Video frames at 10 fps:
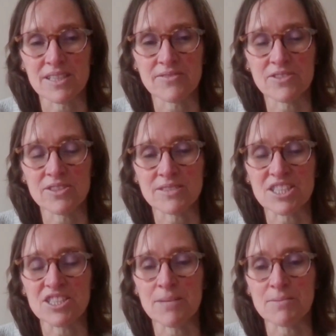I've got
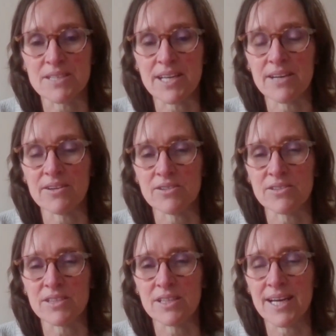steps now on
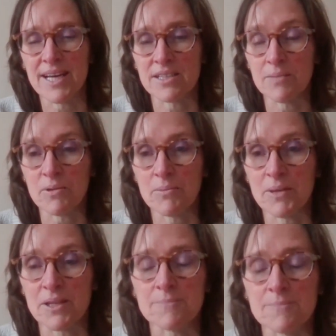how to implement
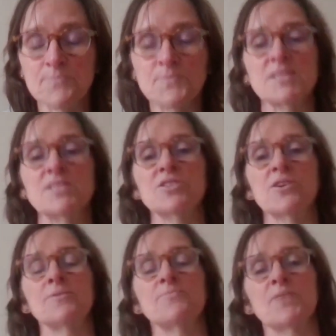them. So
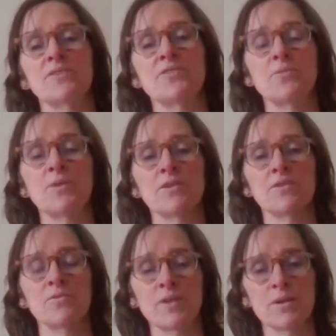I do a lot of
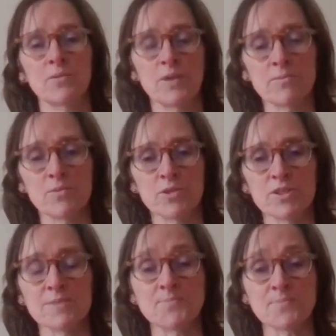one-on-one work
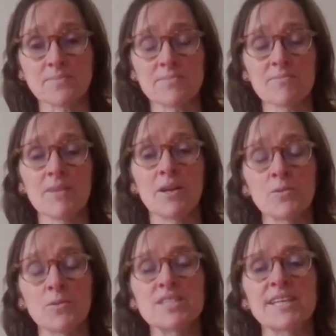and I
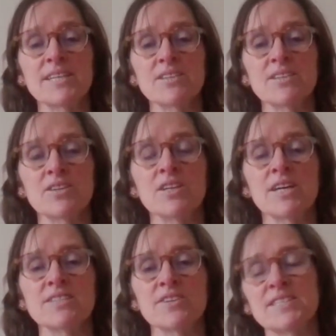want to take it online.
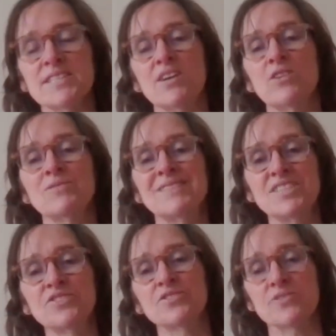So there's that whole
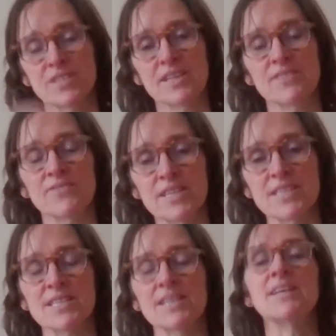digital side of things
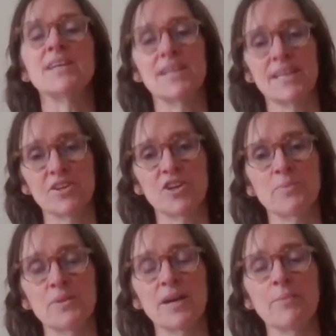that it
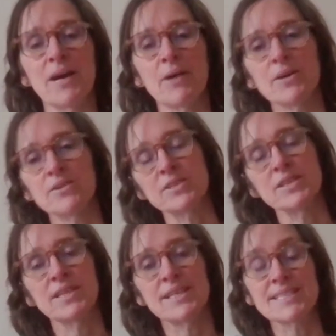opened up how I could
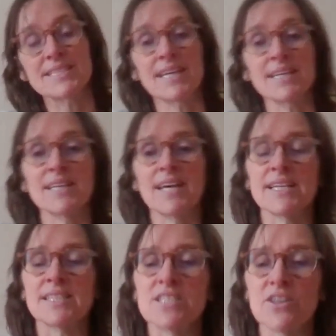take that.
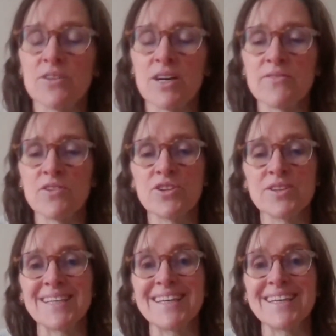So I've learned
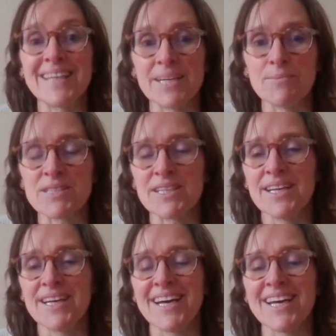heaps
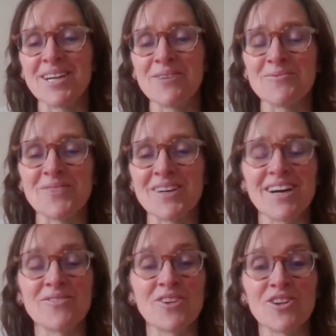and I've,
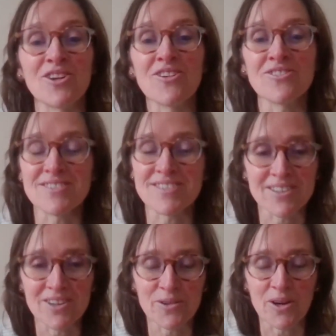I've got loads to
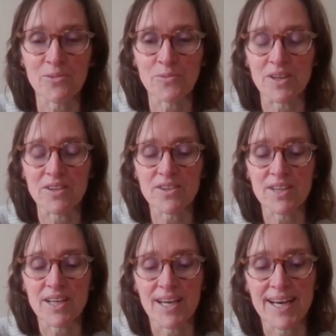go on with.
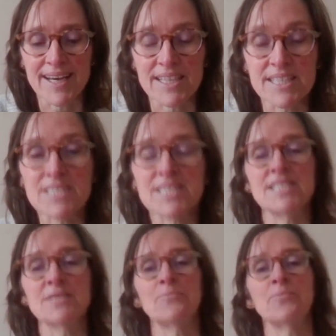And I just need
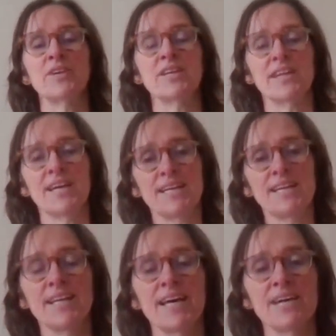to bring that in
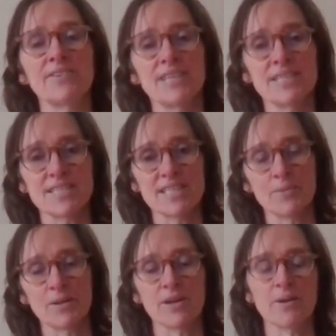now and see
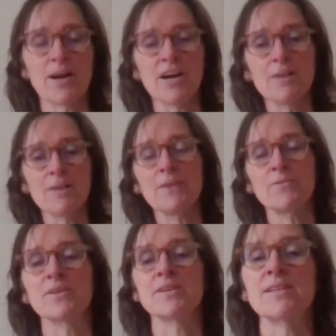where I, I am at with
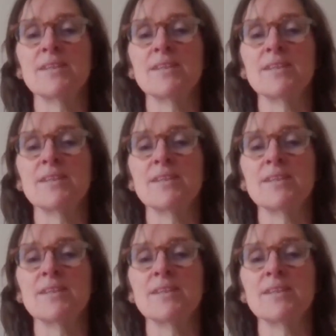it.